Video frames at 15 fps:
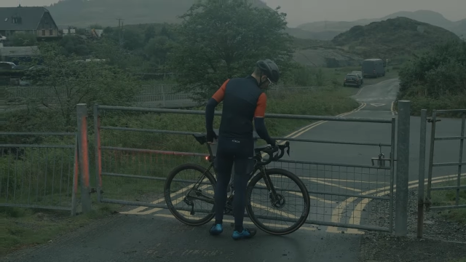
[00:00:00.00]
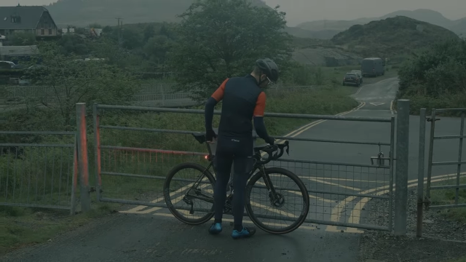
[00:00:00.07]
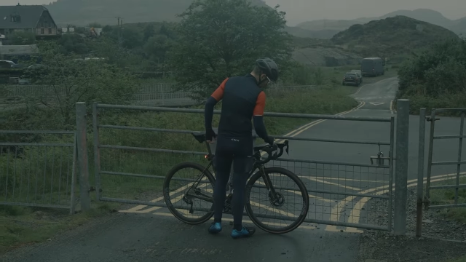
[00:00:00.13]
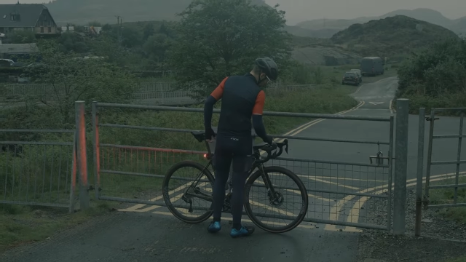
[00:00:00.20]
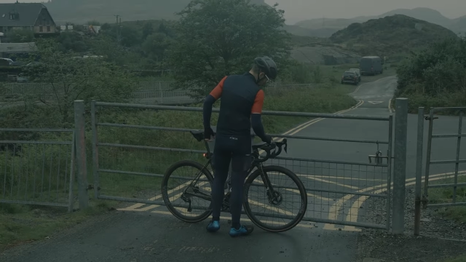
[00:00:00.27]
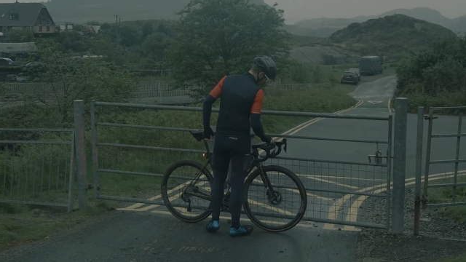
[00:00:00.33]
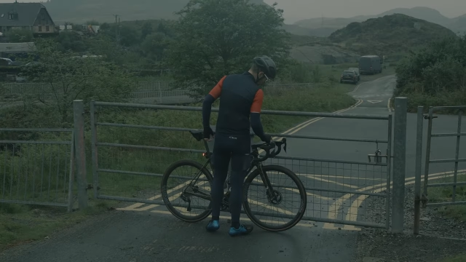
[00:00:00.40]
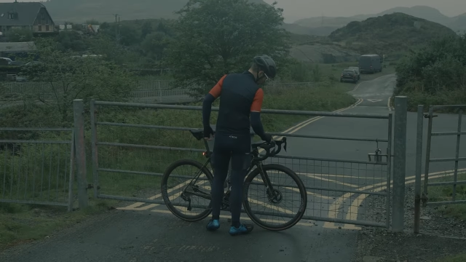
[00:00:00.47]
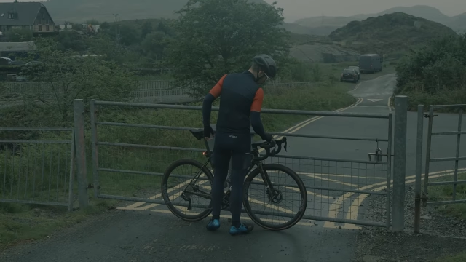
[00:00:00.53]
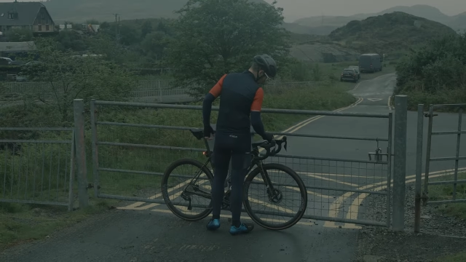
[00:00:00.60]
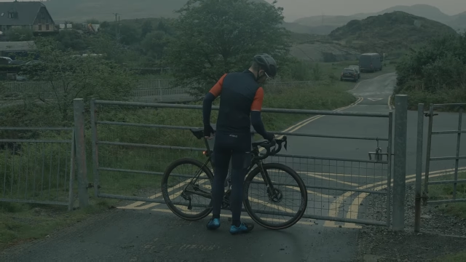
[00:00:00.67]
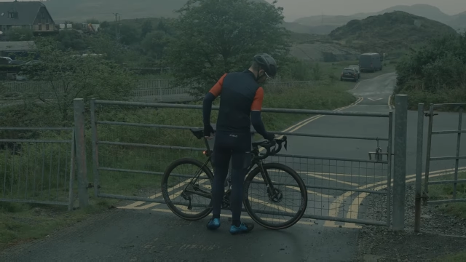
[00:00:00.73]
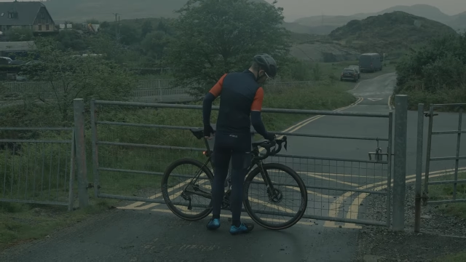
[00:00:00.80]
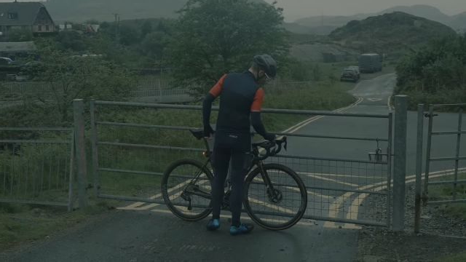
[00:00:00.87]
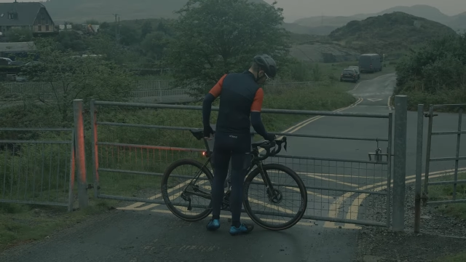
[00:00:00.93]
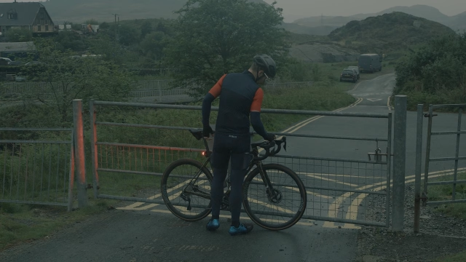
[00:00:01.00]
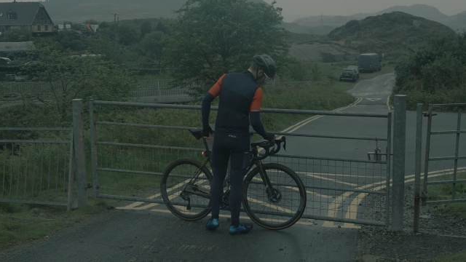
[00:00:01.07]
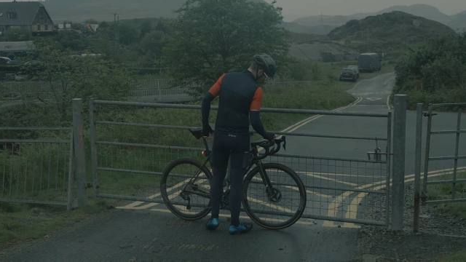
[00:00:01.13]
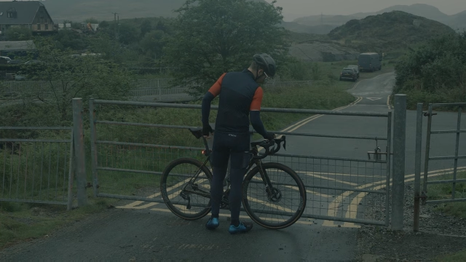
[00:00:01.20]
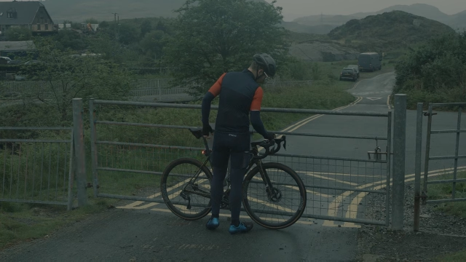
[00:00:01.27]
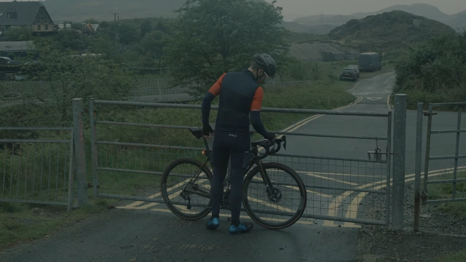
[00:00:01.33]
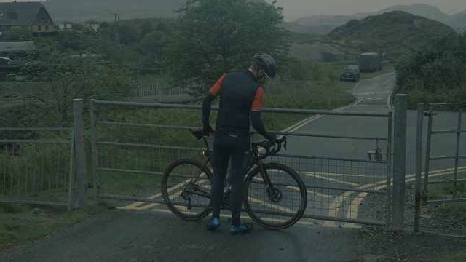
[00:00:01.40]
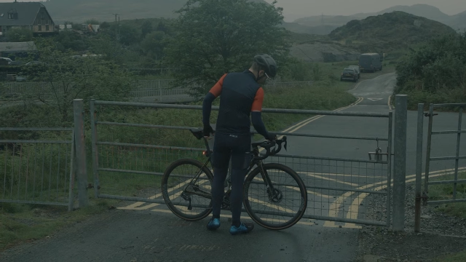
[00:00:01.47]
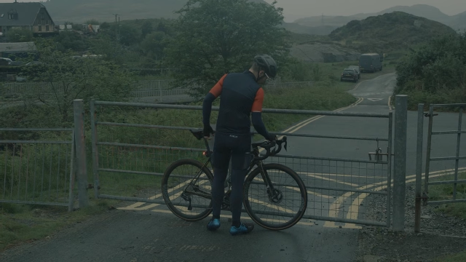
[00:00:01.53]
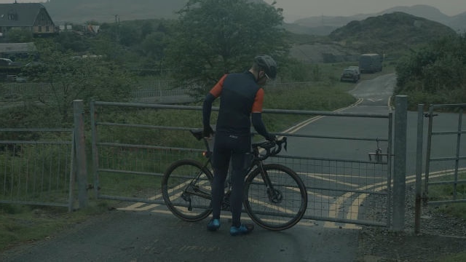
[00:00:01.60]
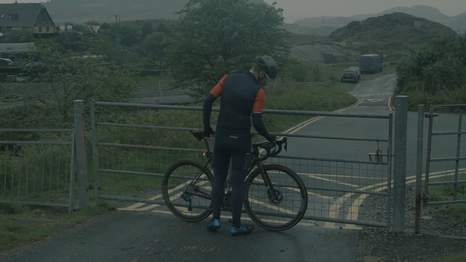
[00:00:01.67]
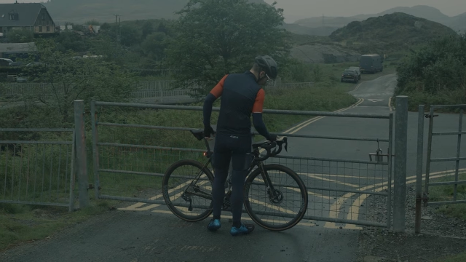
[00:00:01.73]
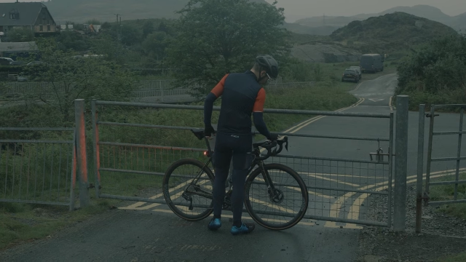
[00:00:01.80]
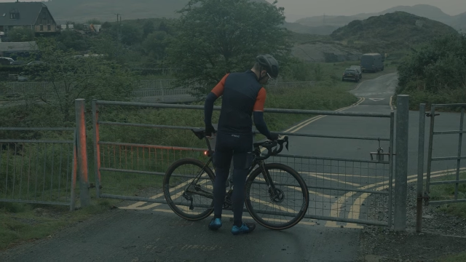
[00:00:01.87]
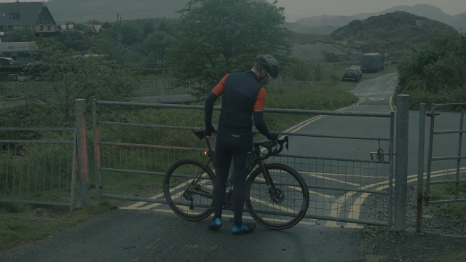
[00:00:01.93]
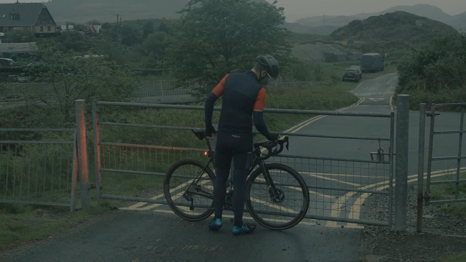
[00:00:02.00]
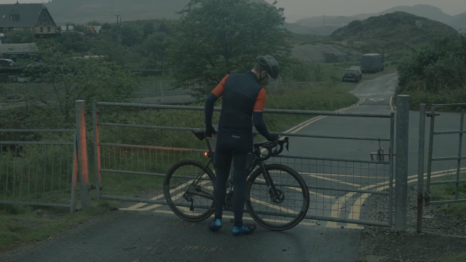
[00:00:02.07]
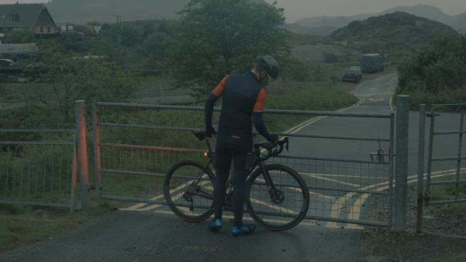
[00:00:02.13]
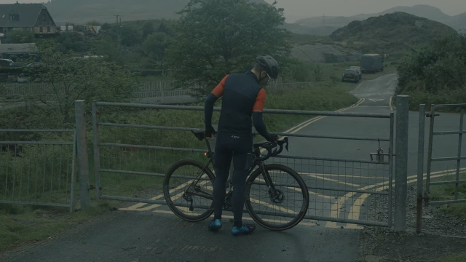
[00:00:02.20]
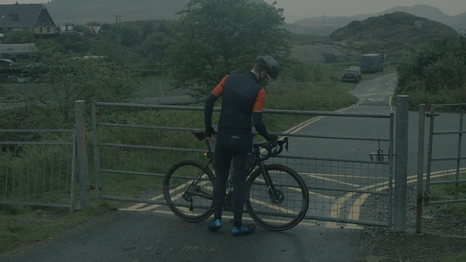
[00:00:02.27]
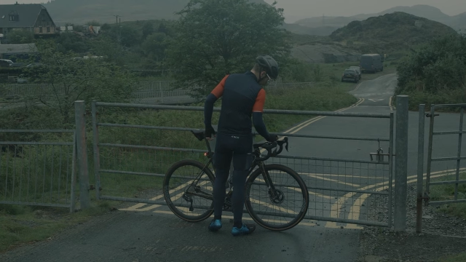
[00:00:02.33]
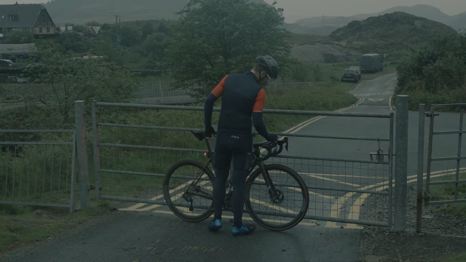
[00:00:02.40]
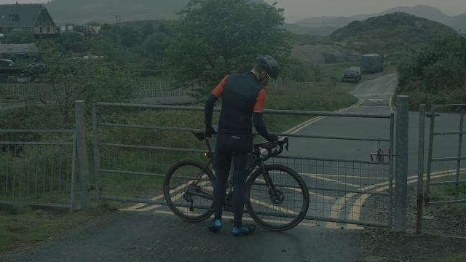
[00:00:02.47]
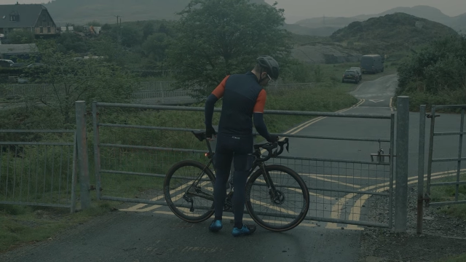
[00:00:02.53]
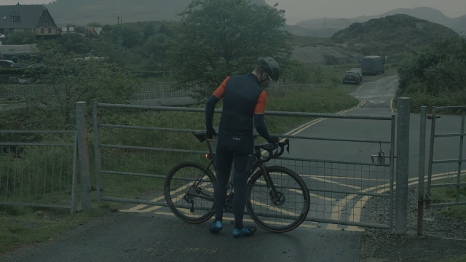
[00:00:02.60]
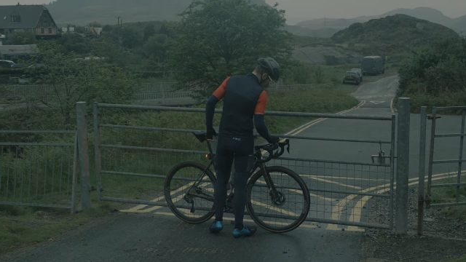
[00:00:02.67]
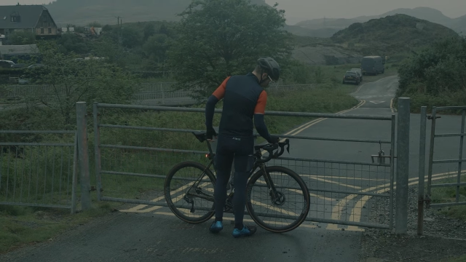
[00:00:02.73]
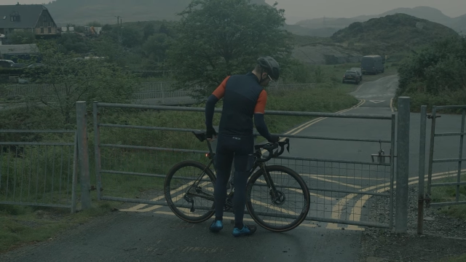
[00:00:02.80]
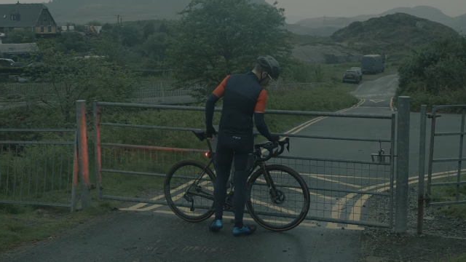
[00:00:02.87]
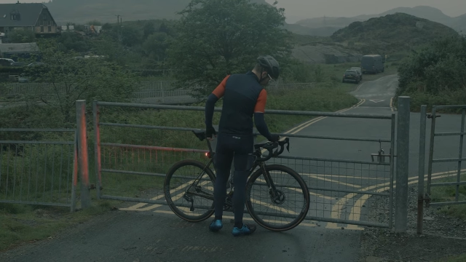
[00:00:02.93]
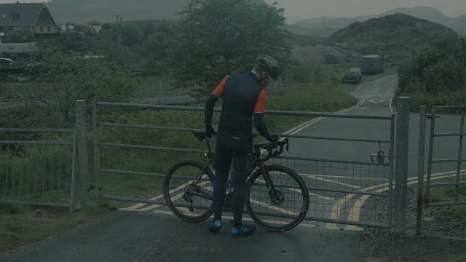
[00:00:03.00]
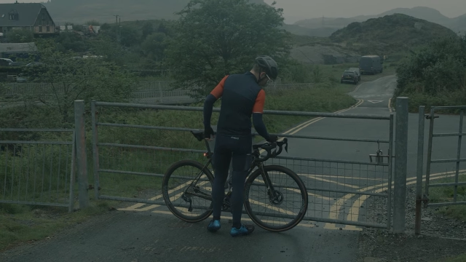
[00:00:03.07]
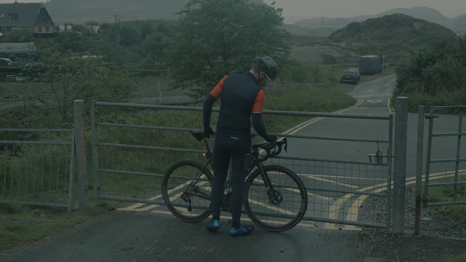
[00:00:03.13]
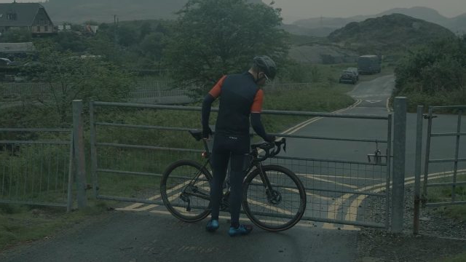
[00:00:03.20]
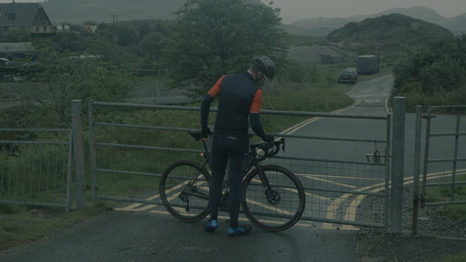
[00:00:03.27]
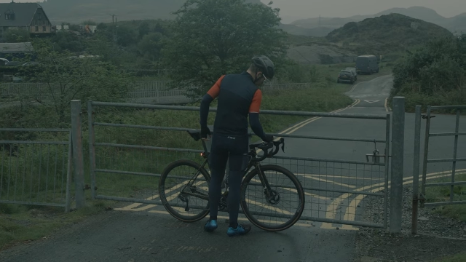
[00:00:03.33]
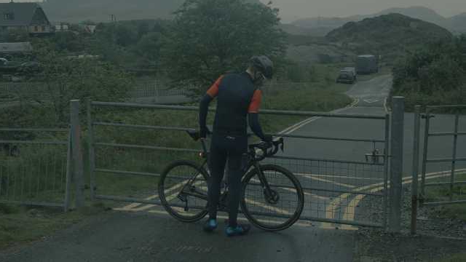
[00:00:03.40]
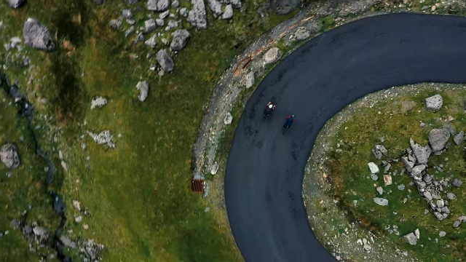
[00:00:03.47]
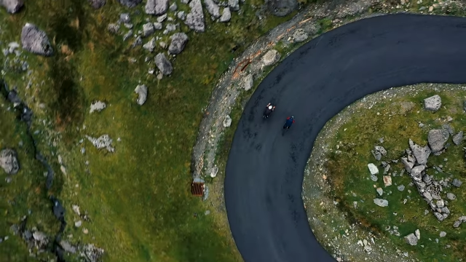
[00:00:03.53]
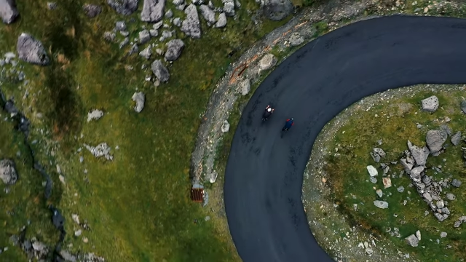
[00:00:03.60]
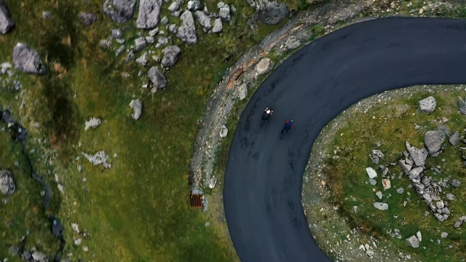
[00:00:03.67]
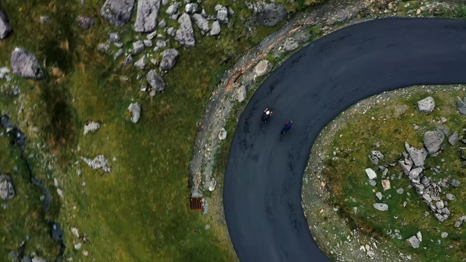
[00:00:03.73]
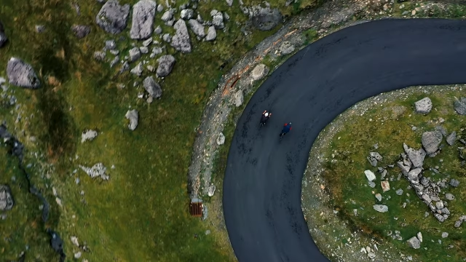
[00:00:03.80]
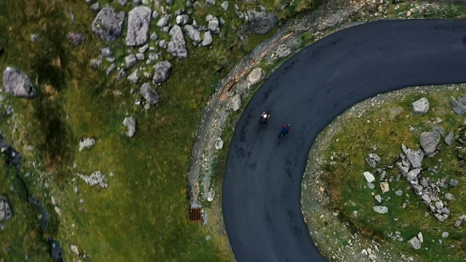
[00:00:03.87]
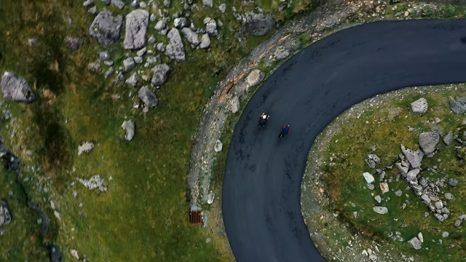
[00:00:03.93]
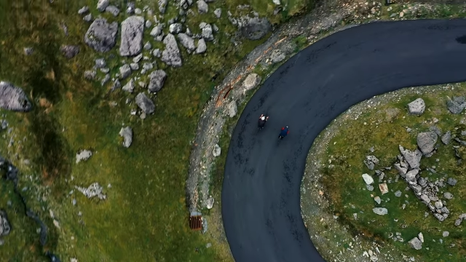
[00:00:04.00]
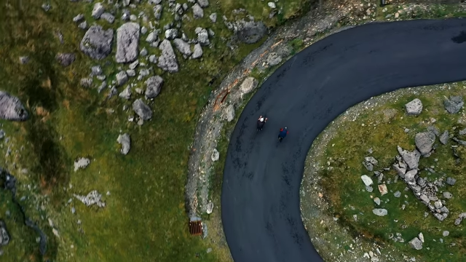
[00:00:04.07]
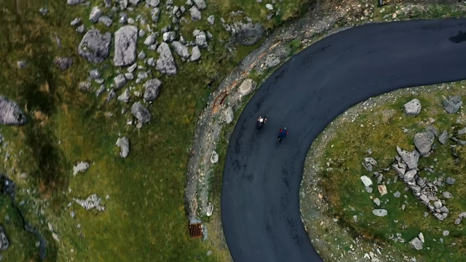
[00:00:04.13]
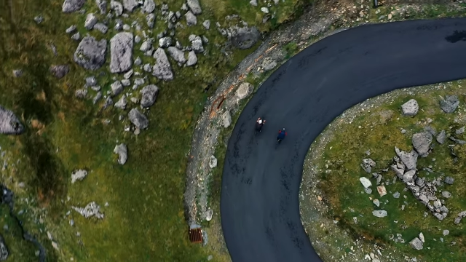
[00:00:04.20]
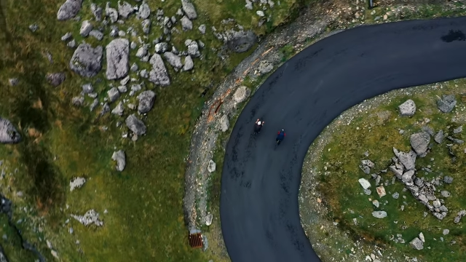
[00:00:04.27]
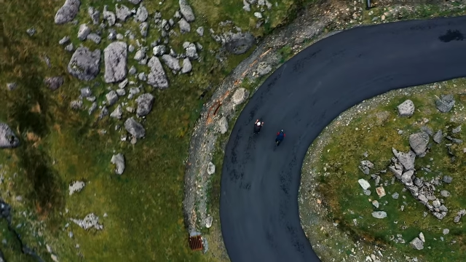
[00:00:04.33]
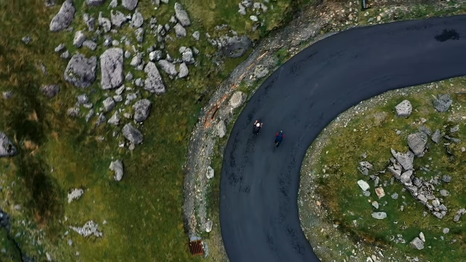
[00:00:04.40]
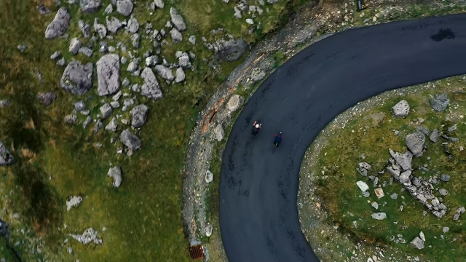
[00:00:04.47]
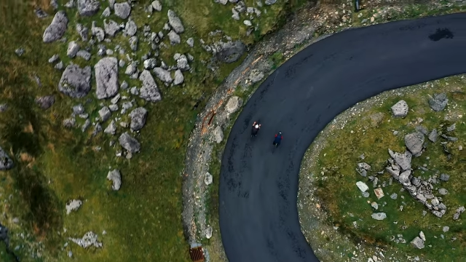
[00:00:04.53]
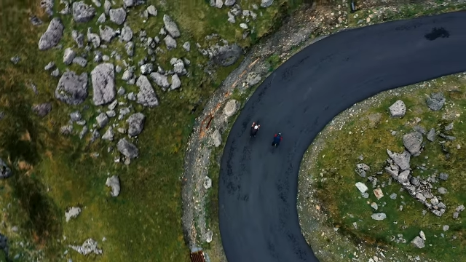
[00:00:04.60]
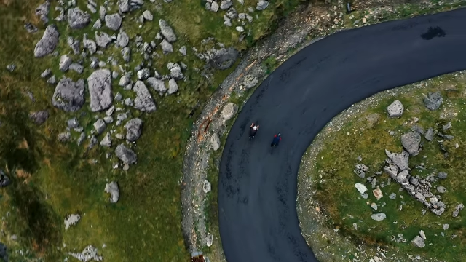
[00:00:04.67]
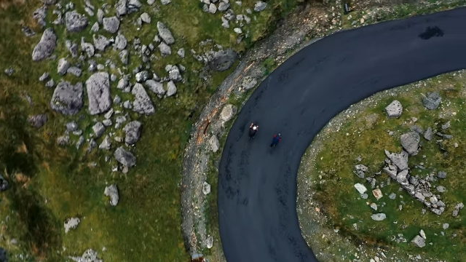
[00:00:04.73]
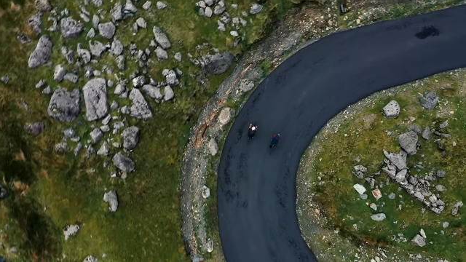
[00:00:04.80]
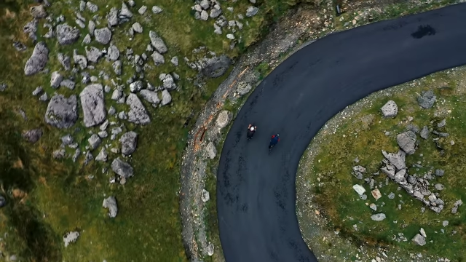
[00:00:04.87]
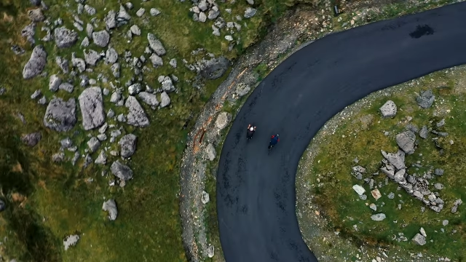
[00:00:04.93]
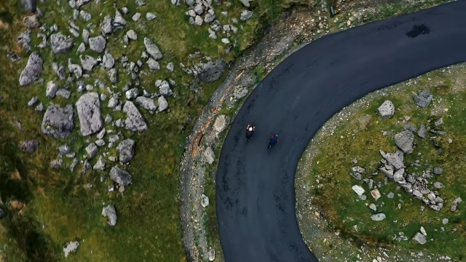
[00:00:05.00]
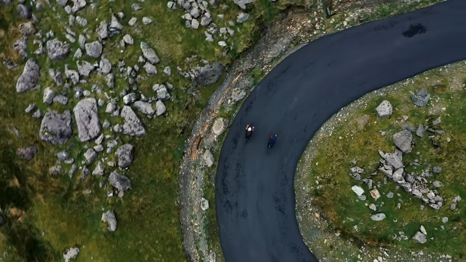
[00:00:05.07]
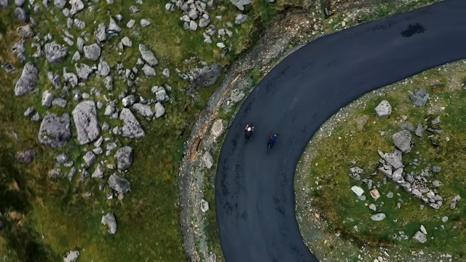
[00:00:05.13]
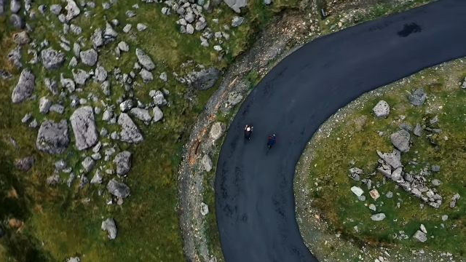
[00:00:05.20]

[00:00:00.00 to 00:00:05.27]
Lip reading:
No face is visible, so there are no lips to read.